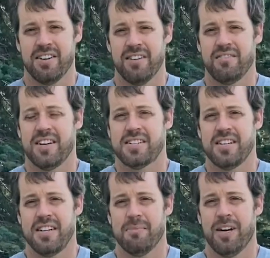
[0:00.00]
investing
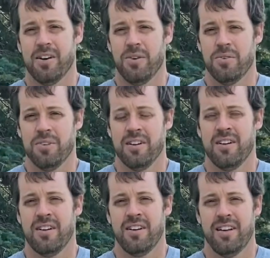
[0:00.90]
in my own
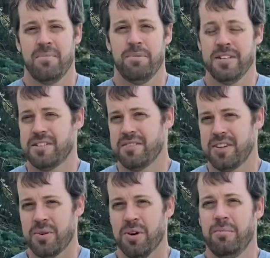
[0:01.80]
pieces of
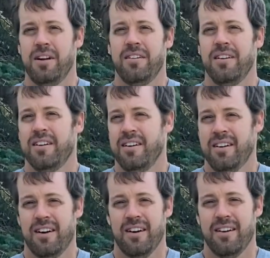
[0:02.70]
equipment
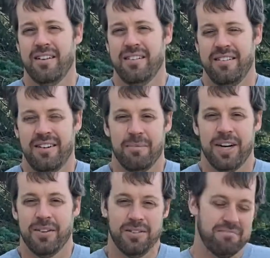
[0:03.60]
in my
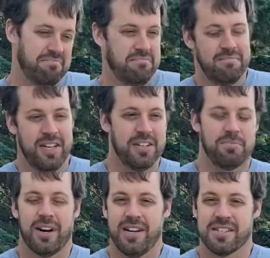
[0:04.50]
own
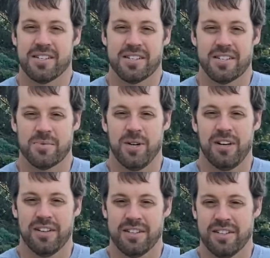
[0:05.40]
enterprises as
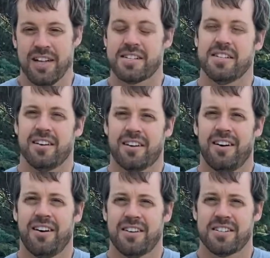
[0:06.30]
well, to lessen the
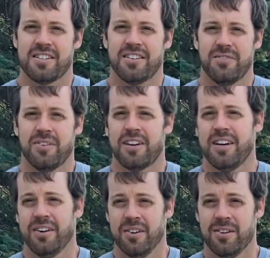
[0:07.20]
cost of what I
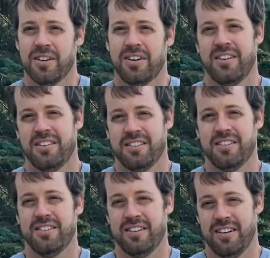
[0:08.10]
owed
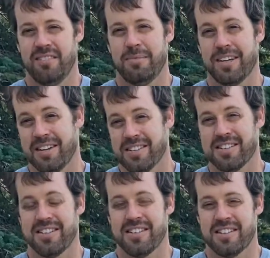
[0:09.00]
to my
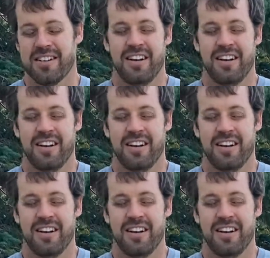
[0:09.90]
cousins.